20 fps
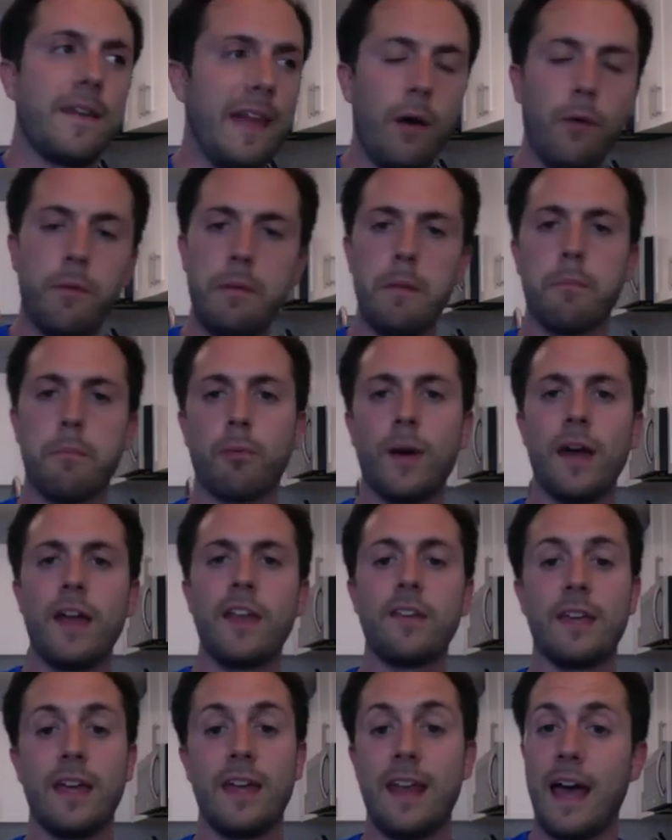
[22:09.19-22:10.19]
That would be
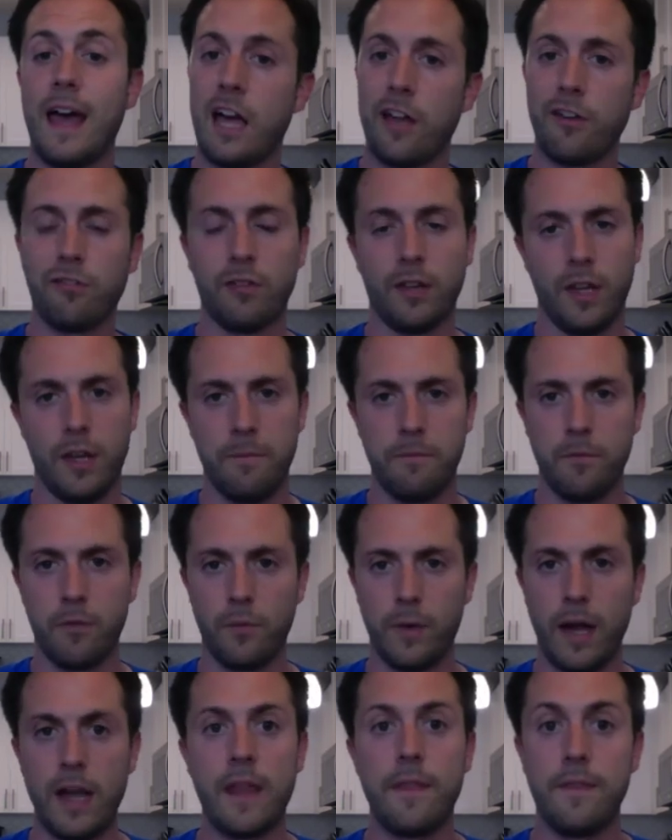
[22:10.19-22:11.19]
Brent and Ashley,
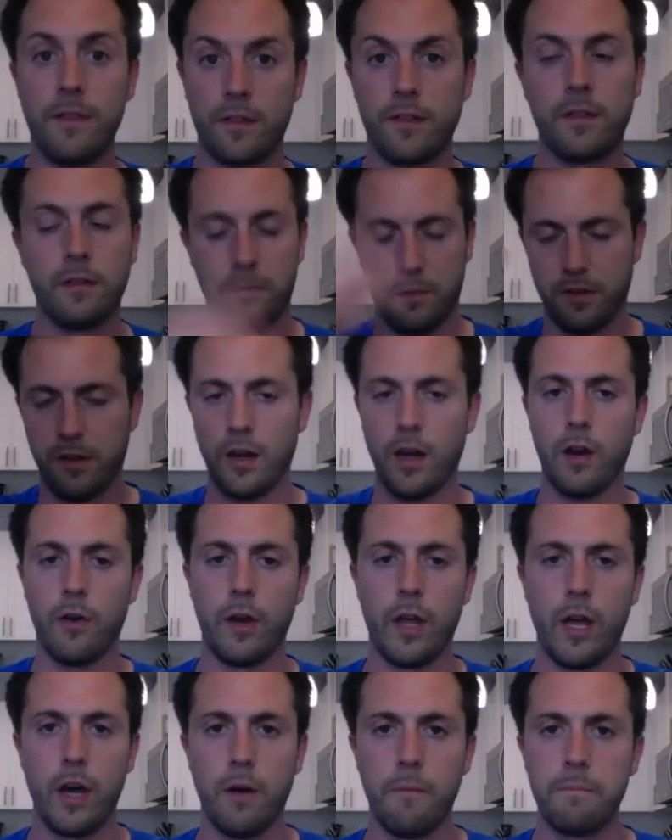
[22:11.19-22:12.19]
right, in this
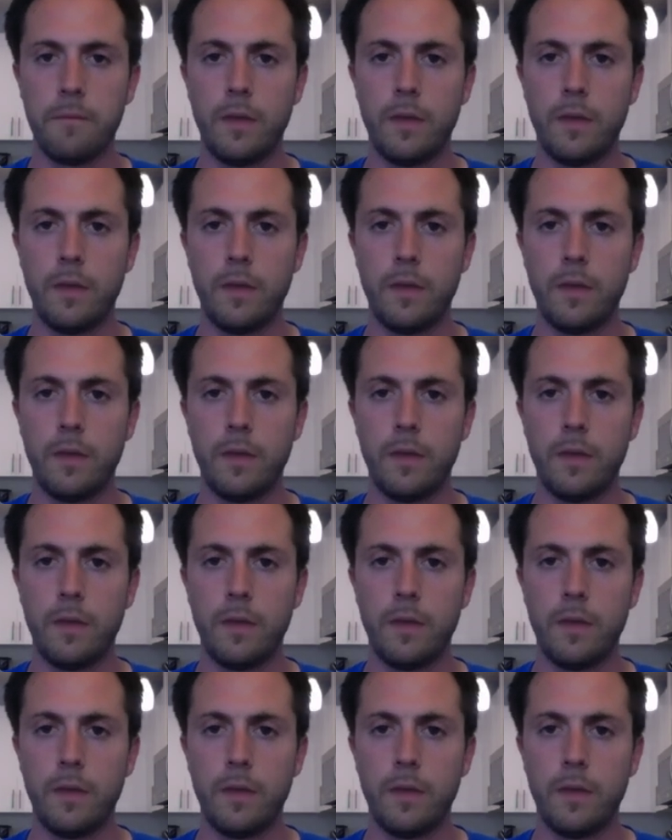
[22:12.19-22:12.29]
scenario.